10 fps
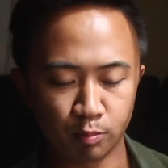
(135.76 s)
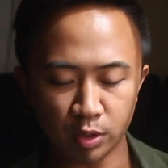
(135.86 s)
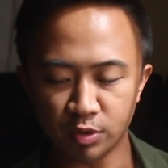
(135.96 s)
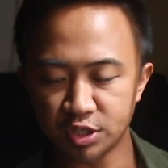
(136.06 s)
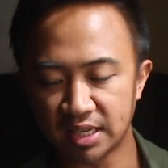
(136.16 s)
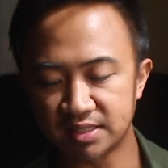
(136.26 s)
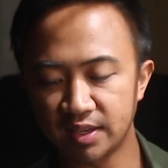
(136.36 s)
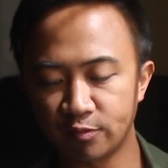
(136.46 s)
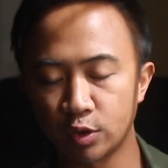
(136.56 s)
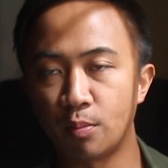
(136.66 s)
pretty much that's
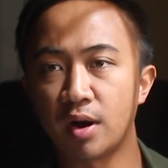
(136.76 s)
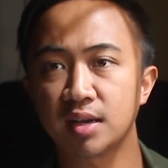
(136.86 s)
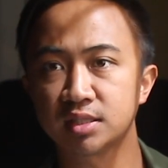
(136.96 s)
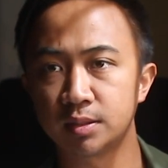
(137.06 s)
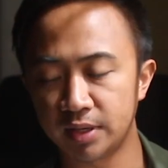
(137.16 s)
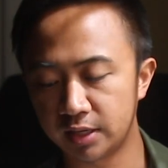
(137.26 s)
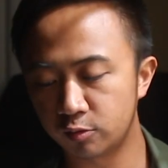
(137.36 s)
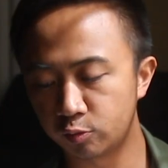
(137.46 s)
it for the box. I mean,